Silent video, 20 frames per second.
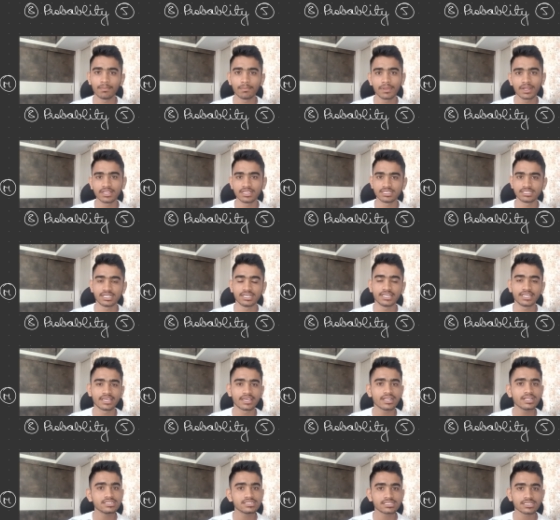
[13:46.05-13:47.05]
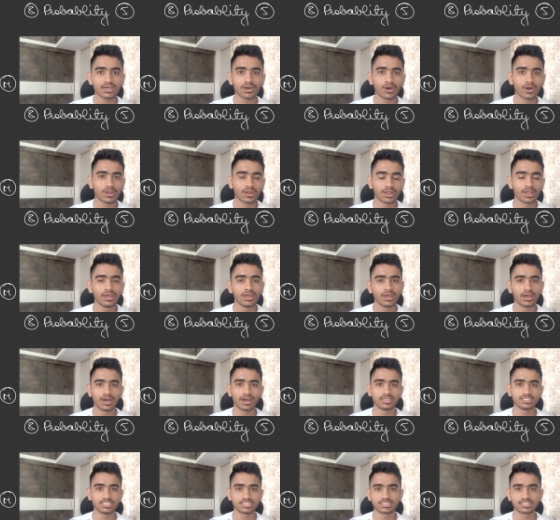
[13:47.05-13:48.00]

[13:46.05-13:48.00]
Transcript: complete these integrals or uh,